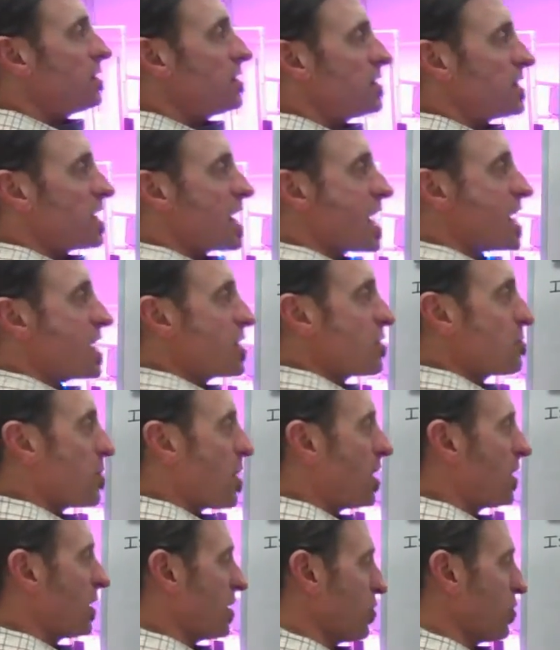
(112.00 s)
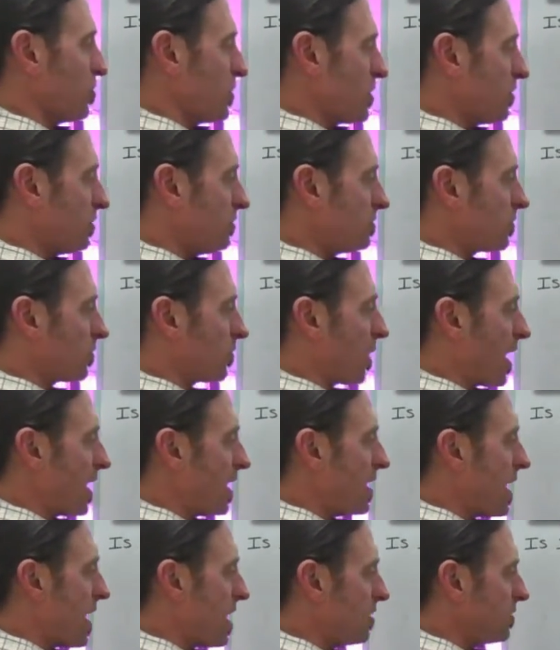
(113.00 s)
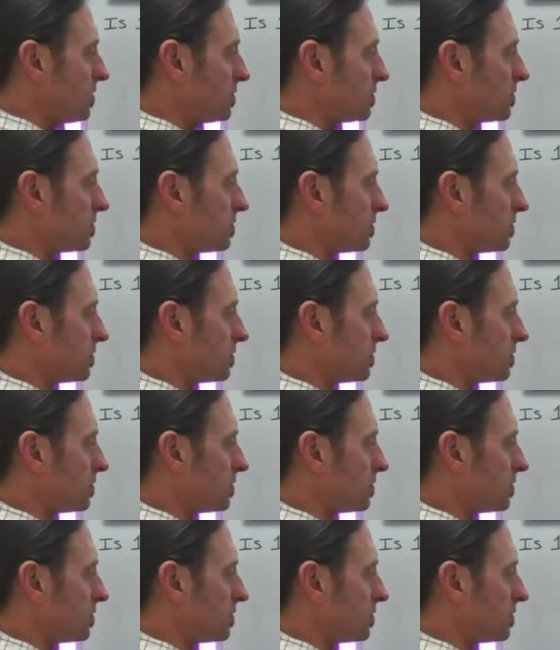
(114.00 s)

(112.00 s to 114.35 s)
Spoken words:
Take your polynomial, write it out.